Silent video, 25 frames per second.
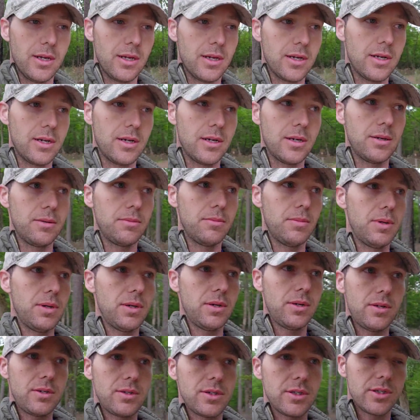Um,
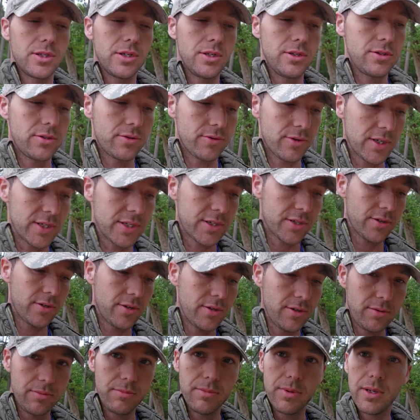just use the
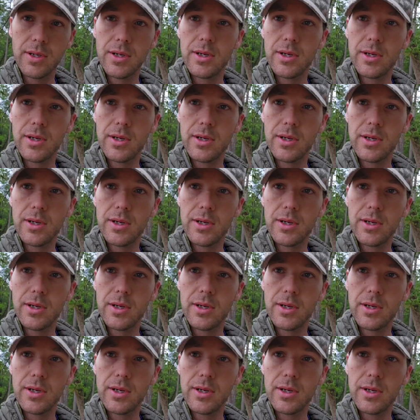restroom